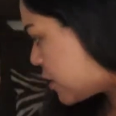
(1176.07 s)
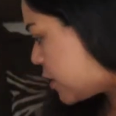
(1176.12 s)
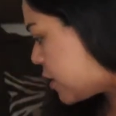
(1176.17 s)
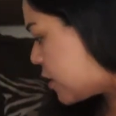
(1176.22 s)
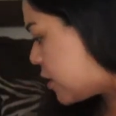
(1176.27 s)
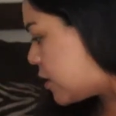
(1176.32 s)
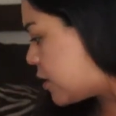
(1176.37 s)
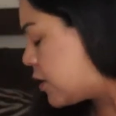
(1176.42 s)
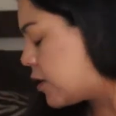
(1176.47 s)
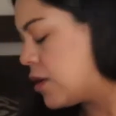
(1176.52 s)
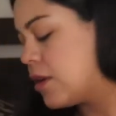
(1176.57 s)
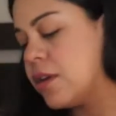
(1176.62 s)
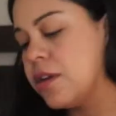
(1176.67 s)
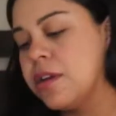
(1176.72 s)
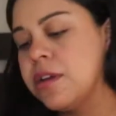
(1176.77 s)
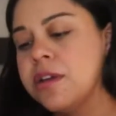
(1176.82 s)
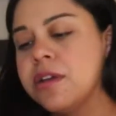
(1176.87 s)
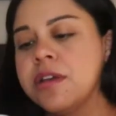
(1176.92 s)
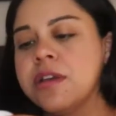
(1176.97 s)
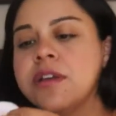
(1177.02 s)
here.
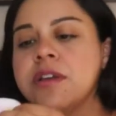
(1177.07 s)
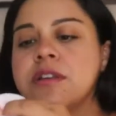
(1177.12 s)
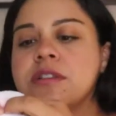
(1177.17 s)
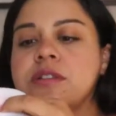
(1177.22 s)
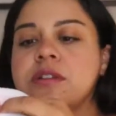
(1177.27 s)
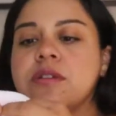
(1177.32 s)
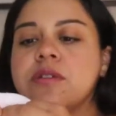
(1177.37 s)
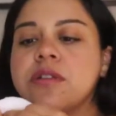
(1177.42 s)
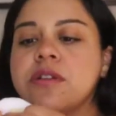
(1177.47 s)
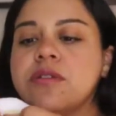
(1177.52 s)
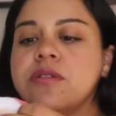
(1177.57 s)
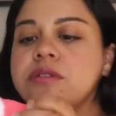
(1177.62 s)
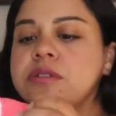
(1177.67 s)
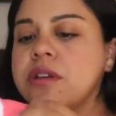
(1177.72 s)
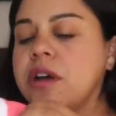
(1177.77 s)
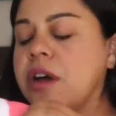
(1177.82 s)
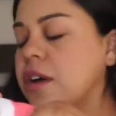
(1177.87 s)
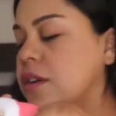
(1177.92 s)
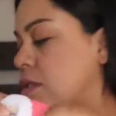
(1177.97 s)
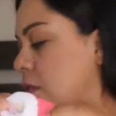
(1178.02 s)
So little
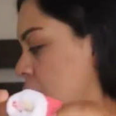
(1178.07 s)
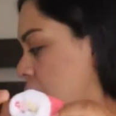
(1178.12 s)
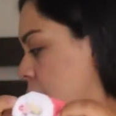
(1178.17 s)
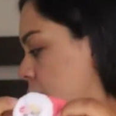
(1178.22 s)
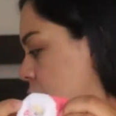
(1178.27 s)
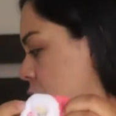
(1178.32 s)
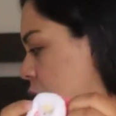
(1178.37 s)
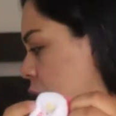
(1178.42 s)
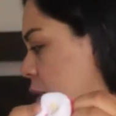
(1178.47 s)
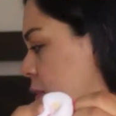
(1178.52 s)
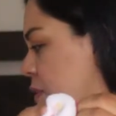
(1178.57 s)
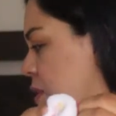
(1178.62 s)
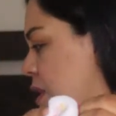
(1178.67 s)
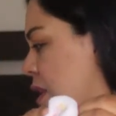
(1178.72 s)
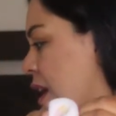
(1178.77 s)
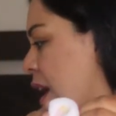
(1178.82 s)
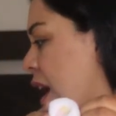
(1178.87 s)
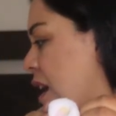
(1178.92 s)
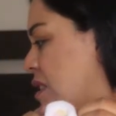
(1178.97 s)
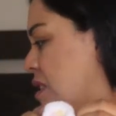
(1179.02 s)
socks, even though
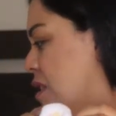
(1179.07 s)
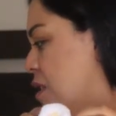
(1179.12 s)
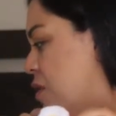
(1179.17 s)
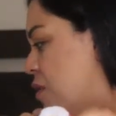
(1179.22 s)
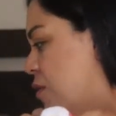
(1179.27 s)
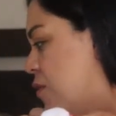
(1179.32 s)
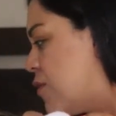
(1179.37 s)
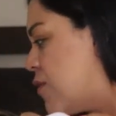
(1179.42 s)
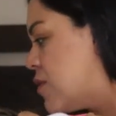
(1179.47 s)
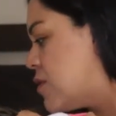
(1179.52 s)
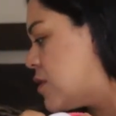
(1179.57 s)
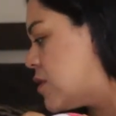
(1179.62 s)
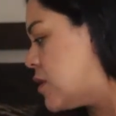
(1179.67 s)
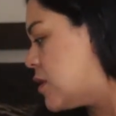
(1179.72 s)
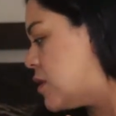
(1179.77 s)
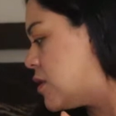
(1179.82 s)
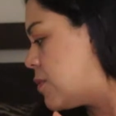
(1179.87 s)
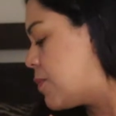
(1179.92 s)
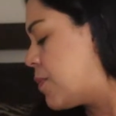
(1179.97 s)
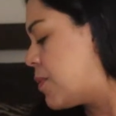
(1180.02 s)
everything has a little
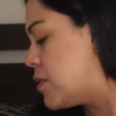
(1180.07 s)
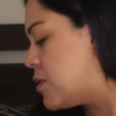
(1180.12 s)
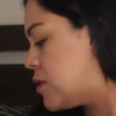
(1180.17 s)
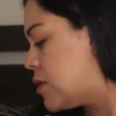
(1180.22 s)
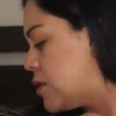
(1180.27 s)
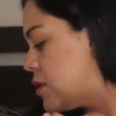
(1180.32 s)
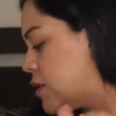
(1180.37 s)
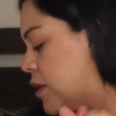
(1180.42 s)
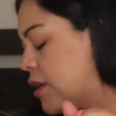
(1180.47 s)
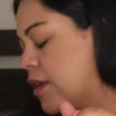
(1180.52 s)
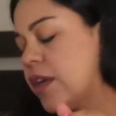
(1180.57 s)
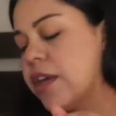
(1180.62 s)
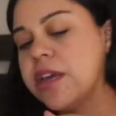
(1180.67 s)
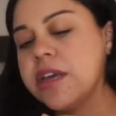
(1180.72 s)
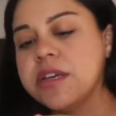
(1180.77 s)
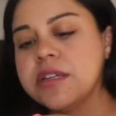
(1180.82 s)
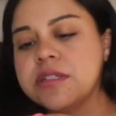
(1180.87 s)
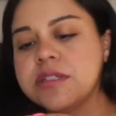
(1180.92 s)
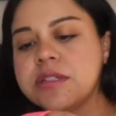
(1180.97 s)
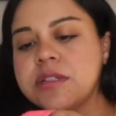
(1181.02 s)
footsies, but just in
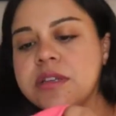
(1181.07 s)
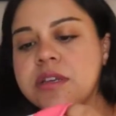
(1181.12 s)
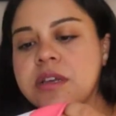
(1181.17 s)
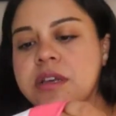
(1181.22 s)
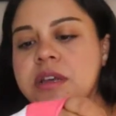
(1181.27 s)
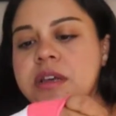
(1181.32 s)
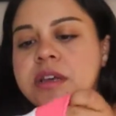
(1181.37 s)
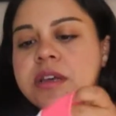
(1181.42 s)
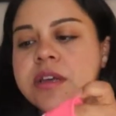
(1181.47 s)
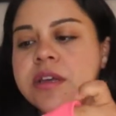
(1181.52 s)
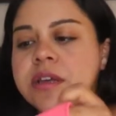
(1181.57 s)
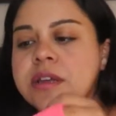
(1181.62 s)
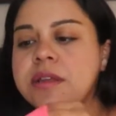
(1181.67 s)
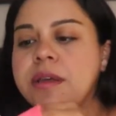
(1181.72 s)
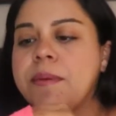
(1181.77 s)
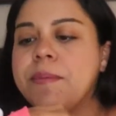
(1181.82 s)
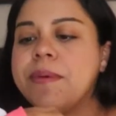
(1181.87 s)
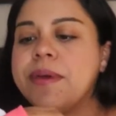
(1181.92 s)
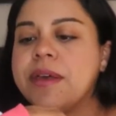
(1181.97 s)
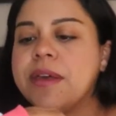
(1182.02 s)
case,
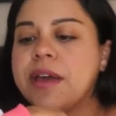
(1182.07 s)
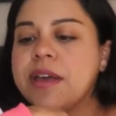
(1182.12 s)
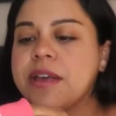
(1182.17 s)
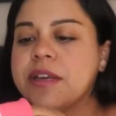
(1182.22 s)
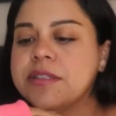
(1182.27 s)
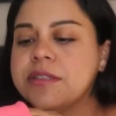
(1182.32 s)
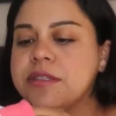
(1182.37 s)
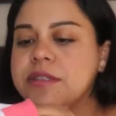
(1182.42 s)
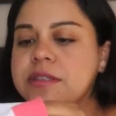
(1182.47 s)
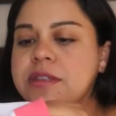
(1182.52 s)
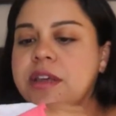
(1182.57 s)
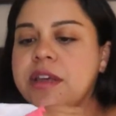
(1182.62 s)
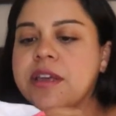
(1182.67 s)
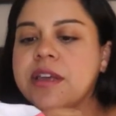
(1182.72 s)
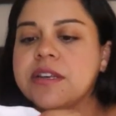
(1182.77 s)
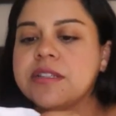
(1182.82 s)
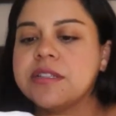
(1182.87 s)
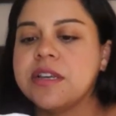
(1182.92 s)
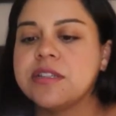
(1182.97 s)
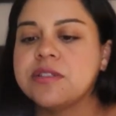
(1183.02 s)
I
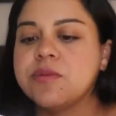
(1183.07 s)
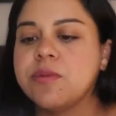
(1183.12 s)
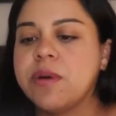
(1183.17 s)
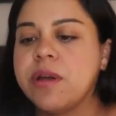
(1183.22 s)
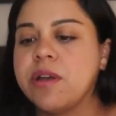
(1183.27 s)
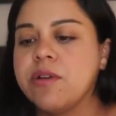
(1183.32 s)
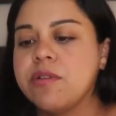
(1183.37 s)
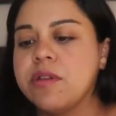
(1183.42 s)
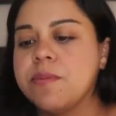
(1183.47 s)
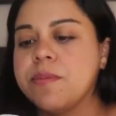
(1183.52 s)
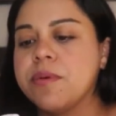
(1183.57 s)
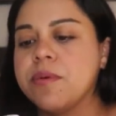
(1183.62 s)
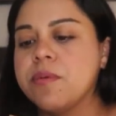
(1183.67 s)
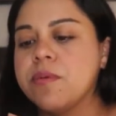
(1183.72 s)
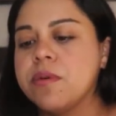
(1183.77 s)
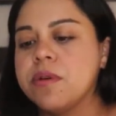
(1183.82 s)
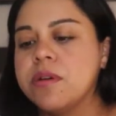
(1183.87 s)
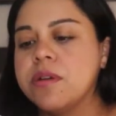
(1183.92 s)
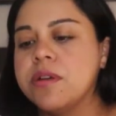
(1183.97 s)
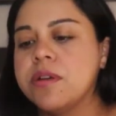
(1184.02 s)
guess that's why I only put
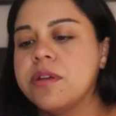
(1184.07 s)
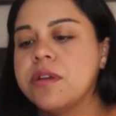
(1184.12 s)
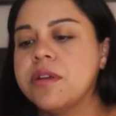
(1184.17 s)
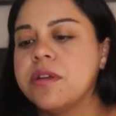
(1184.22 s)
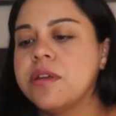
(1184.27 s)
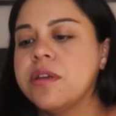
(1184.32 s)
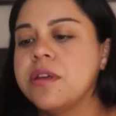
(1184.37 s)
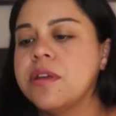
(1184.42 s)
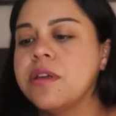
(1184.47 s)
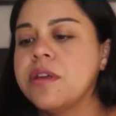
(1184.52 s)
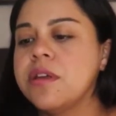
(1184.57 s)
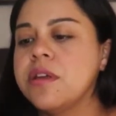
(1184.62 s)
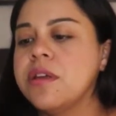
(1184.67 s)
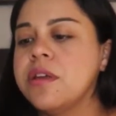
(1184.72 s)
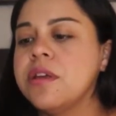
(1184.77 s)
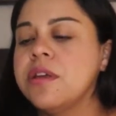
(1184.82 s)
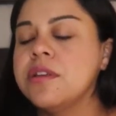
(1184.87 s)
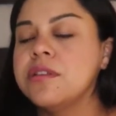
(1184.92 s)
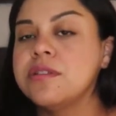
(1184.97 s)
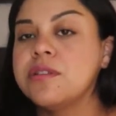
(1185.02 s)
one.
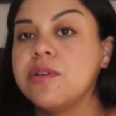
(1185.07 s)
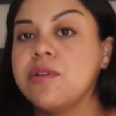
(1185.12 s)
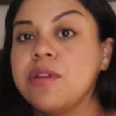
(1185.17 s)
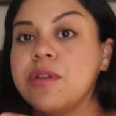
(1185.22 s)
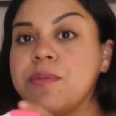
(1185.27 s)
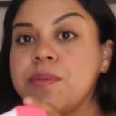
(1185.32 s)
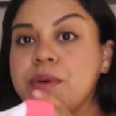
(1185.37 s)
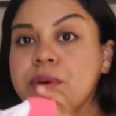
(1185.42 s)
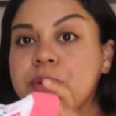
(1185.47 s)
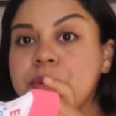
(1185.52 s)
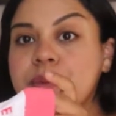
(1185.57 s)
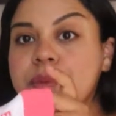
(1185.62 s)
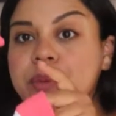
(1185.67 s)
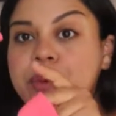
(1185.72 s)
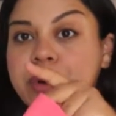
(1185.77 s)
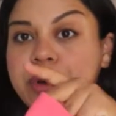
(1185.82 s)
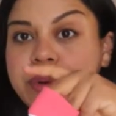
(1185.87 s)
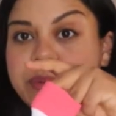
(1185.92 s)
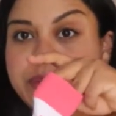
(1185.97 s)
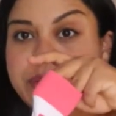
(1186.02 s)
So I only put
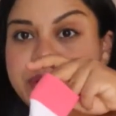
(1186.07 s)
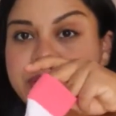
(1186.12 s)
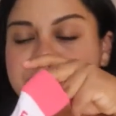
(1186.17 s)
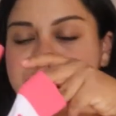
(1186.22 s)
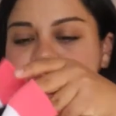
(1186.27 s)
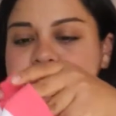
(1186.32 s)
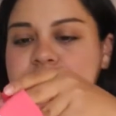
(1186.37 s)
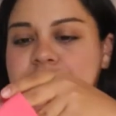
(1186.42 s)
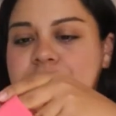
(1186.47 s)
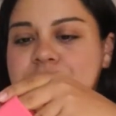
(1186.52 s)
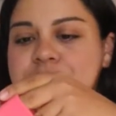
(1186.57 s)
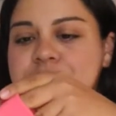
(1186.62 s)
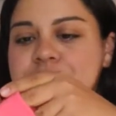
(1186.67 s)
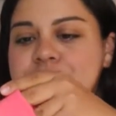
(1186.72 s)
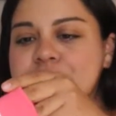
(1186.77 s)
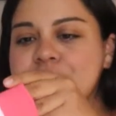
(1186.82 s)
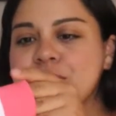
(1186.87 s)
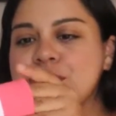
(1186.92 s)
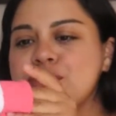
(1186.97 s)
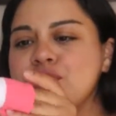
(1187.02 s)
1 pair of socks in
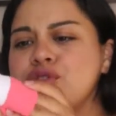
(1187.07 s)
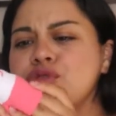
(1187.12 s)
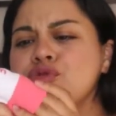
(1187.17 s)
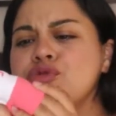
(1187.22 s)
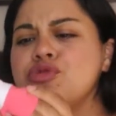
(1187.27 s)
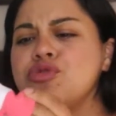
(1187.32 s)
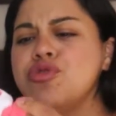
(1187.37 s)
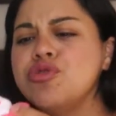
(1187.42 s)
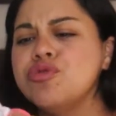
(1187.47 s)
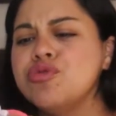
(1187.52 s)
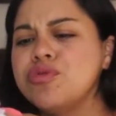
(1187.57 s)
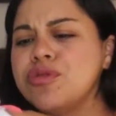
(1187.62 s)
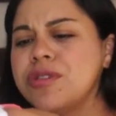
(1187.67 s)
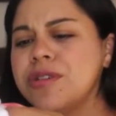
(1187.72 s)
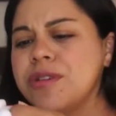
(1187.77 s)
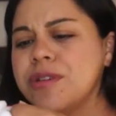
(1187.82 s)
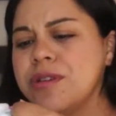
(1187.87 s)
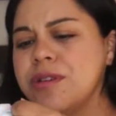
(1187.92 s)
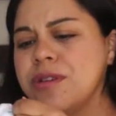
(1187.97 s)
here. So cute.